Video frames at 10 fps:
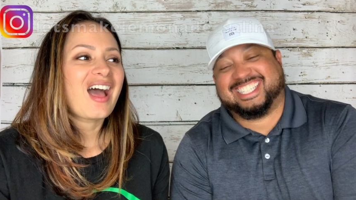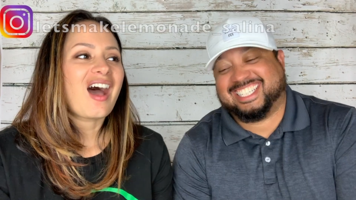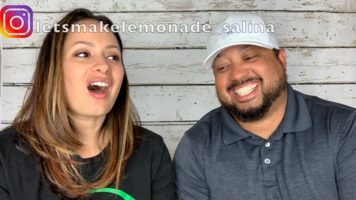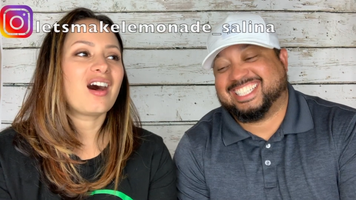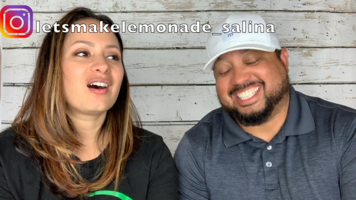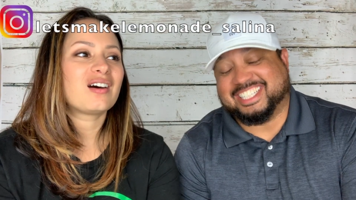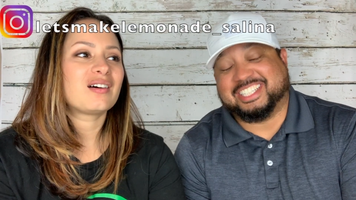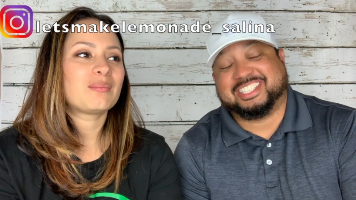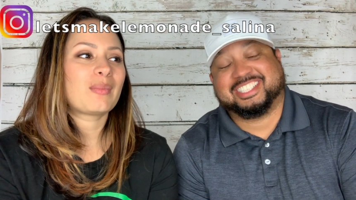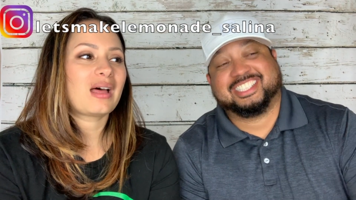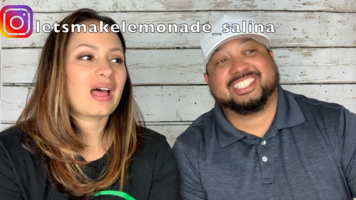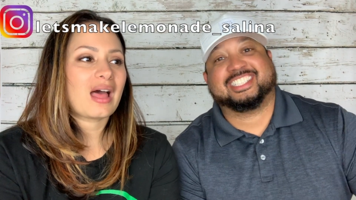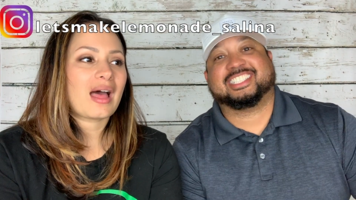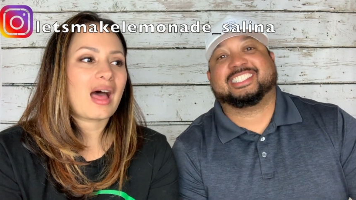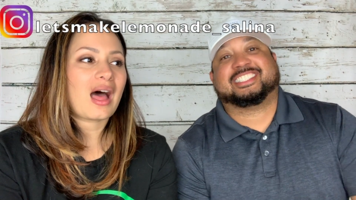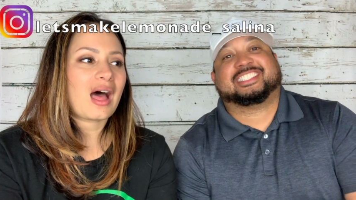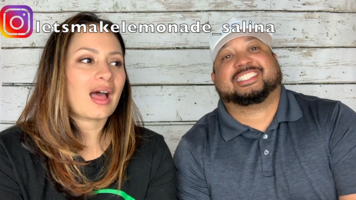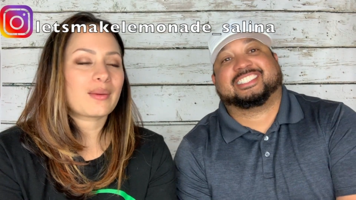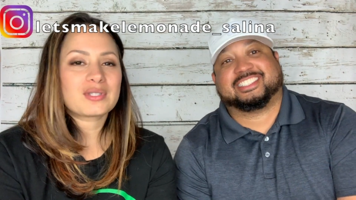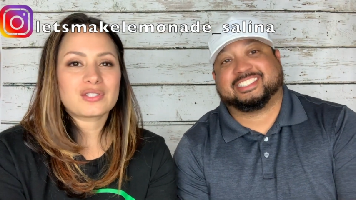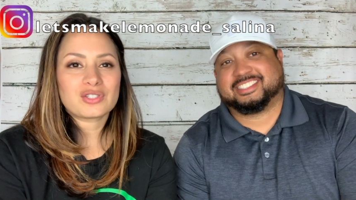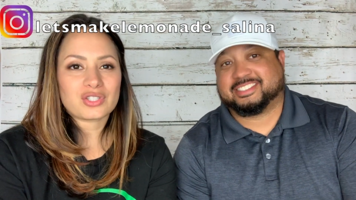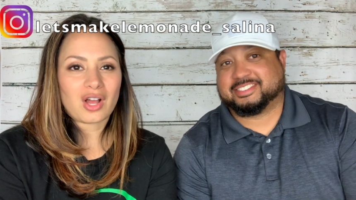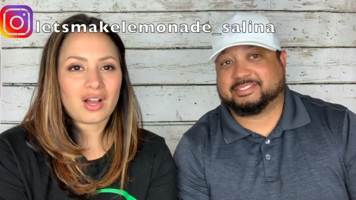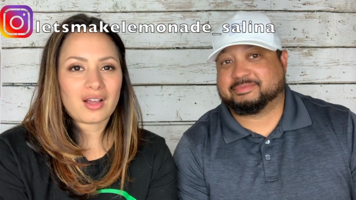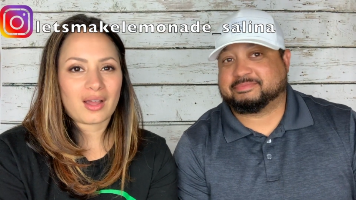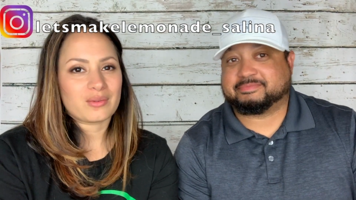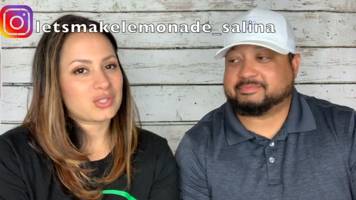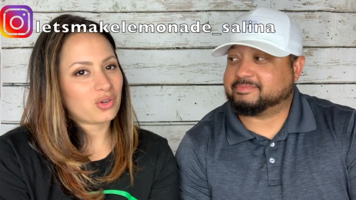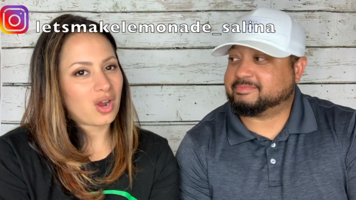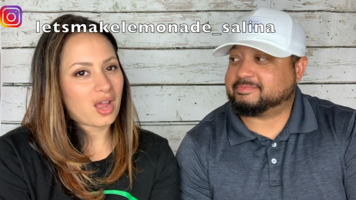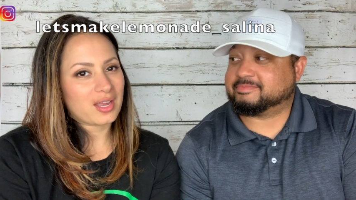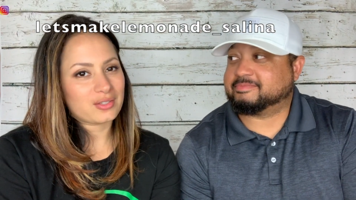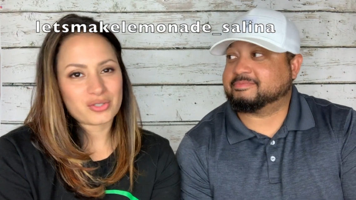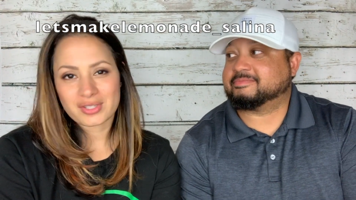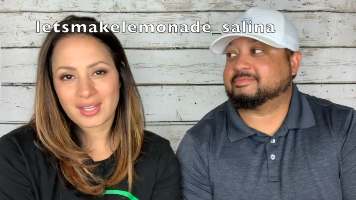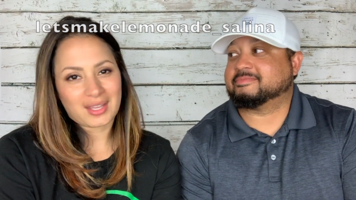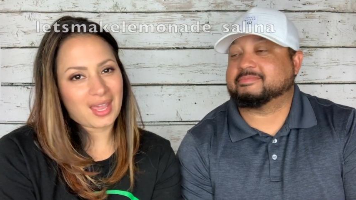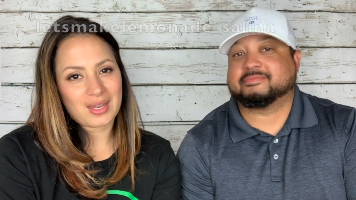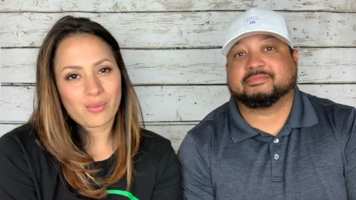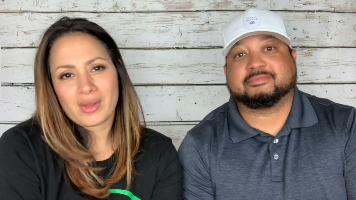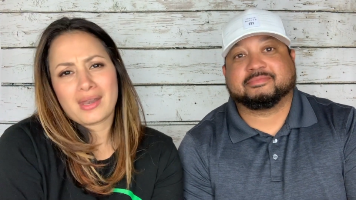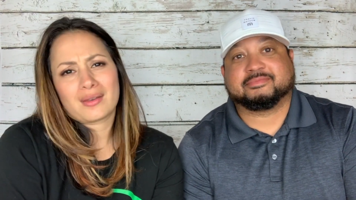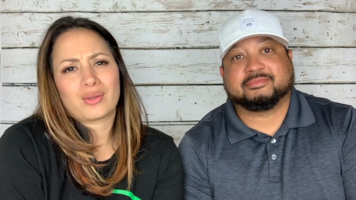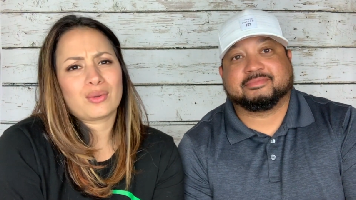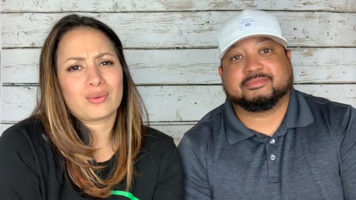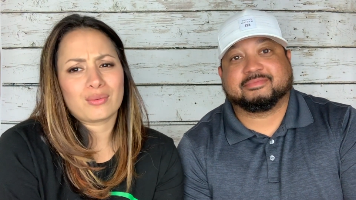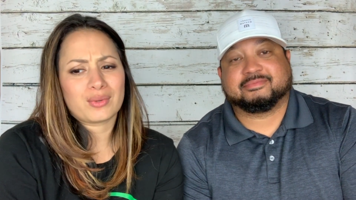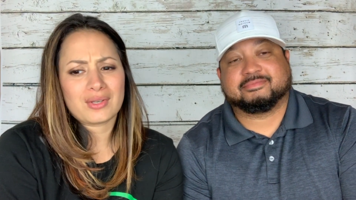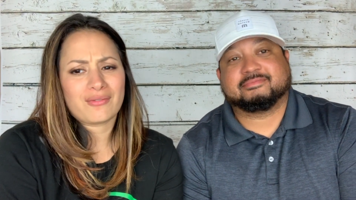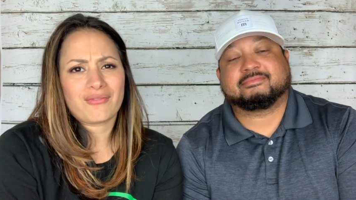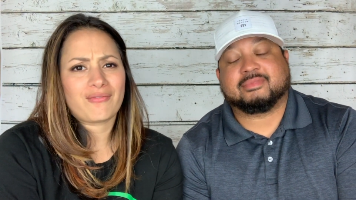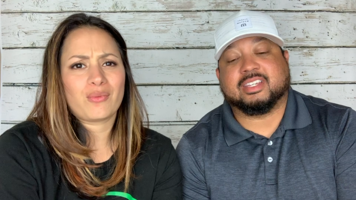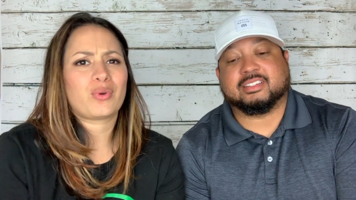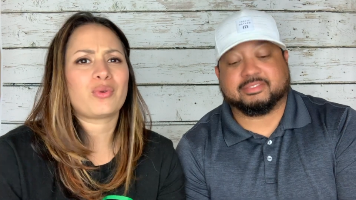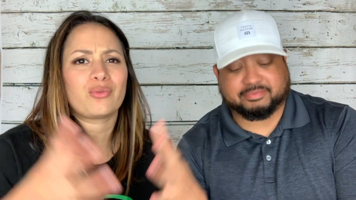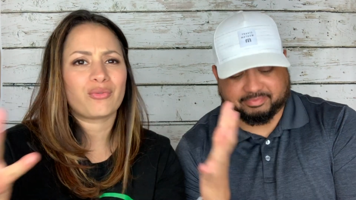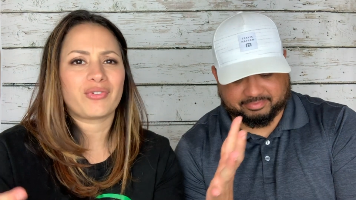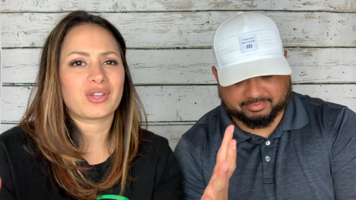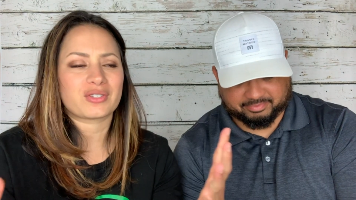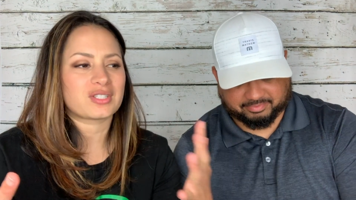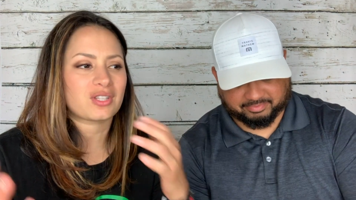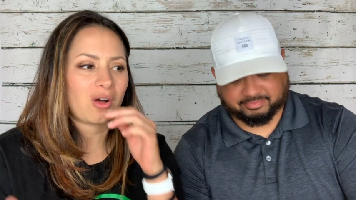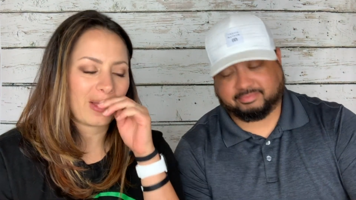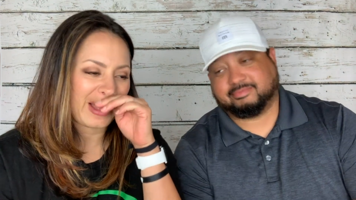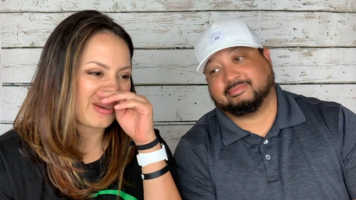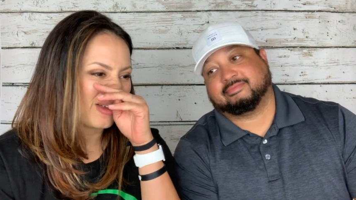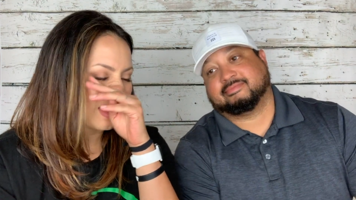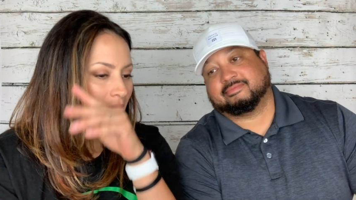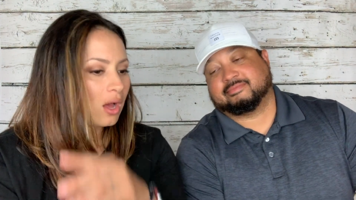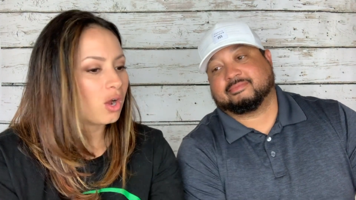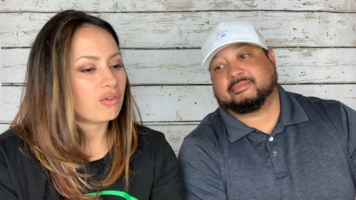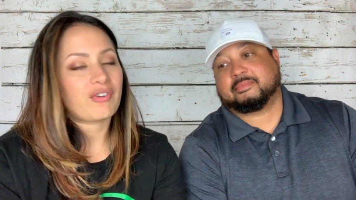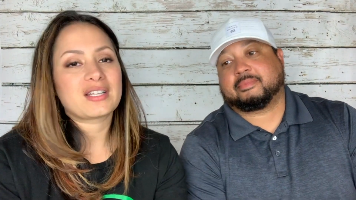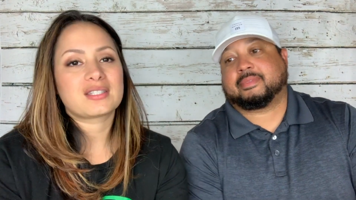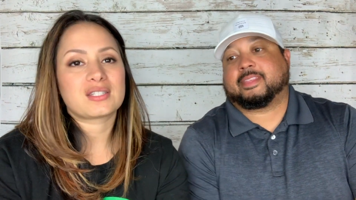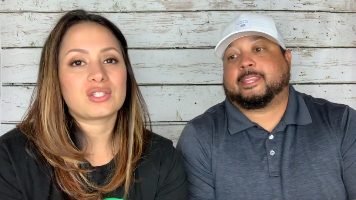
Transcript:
Speaker 1: um, yeah. I was in shock. I was crying, just like anyone who would yeah. who figures this all out or finds this